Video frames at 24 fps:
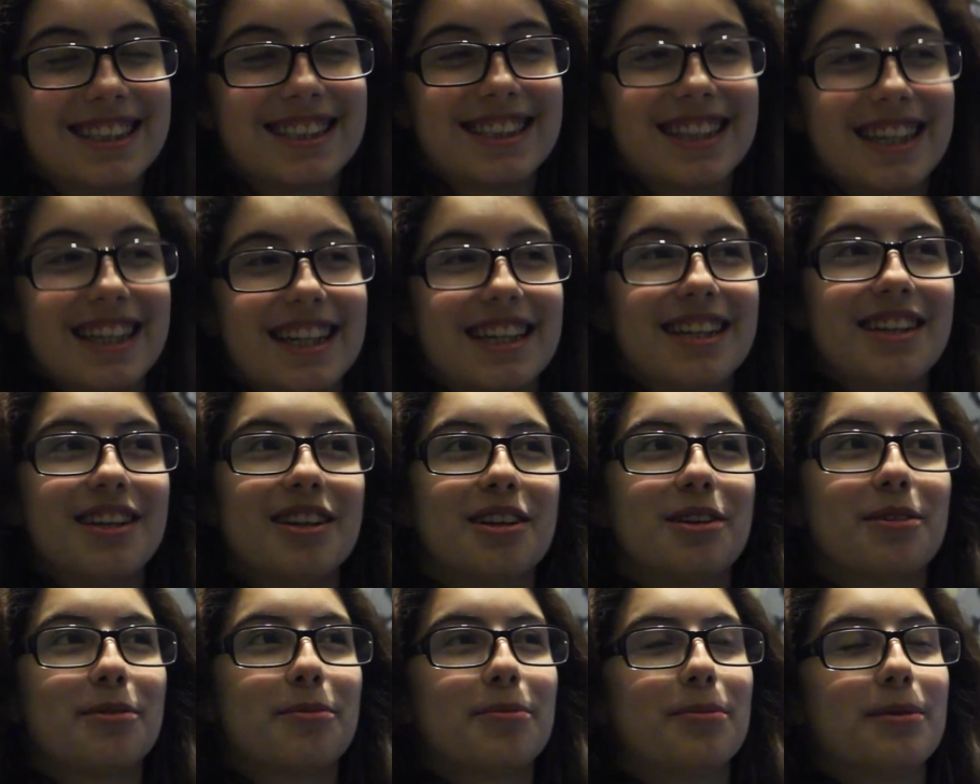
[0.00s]
instead
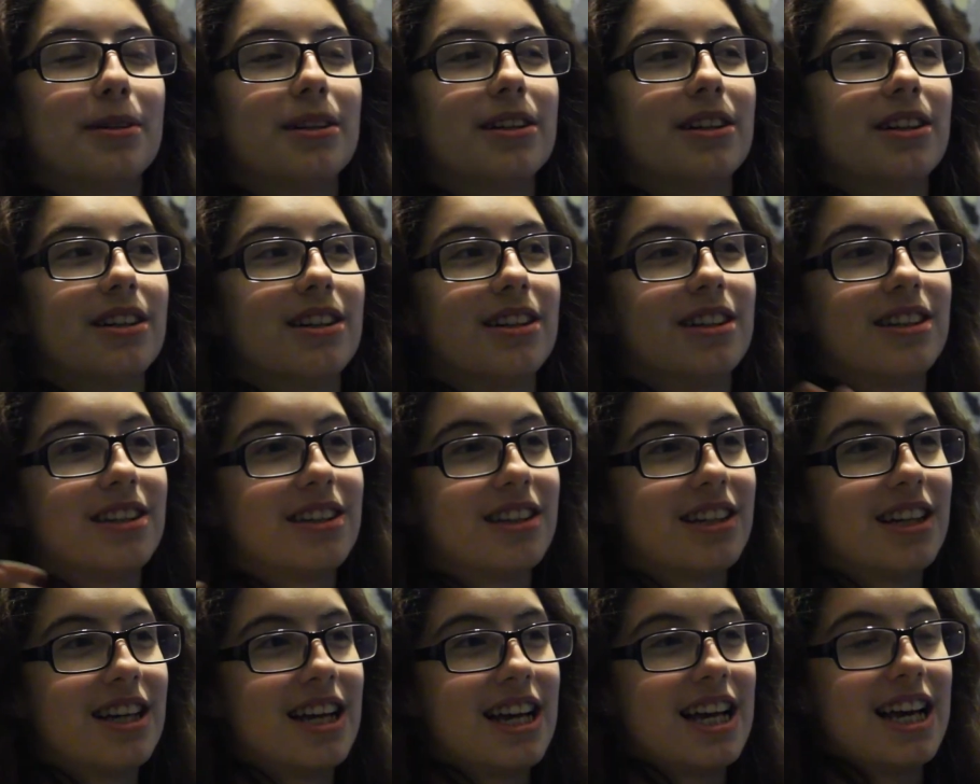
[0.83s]
but
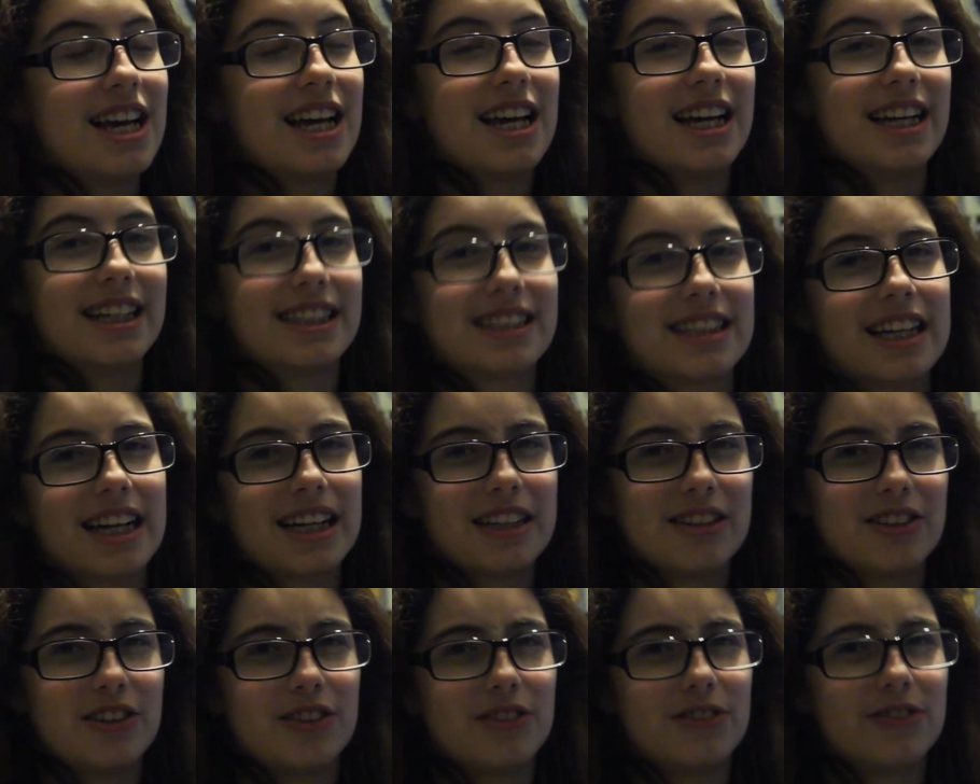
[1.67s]
it's
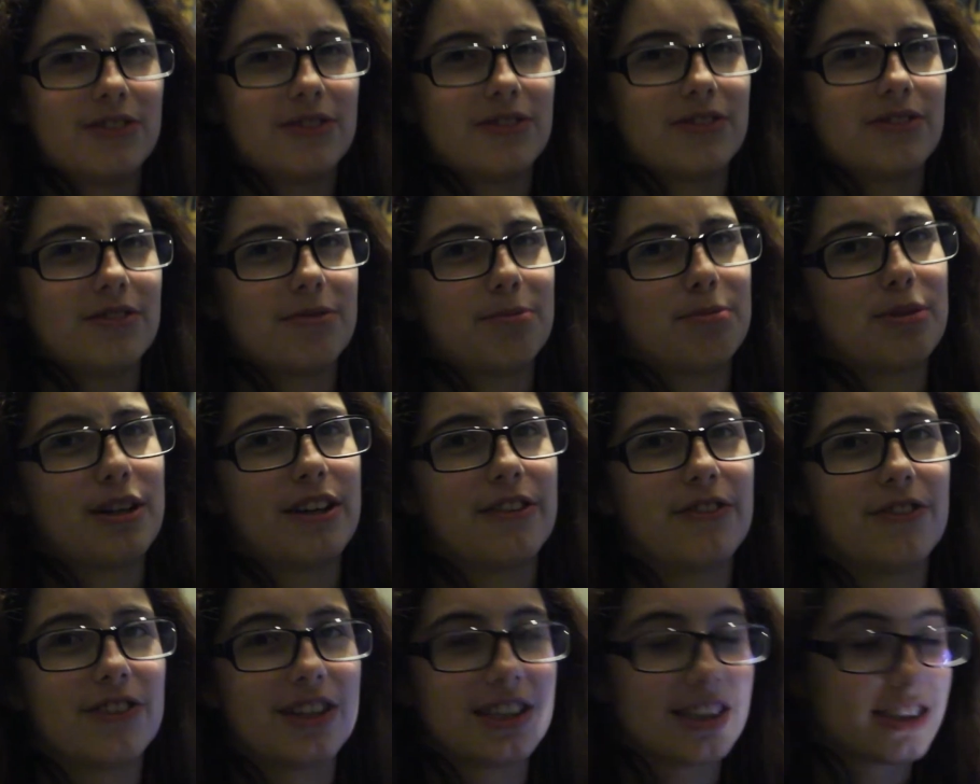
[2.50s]
kind of
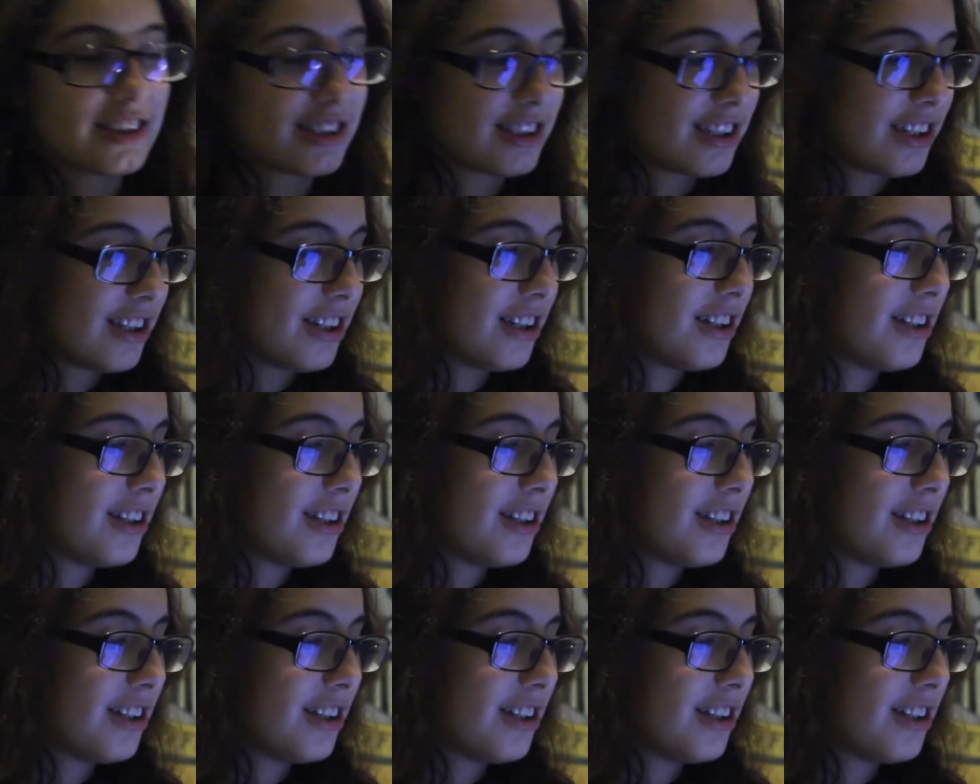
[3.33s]
preference.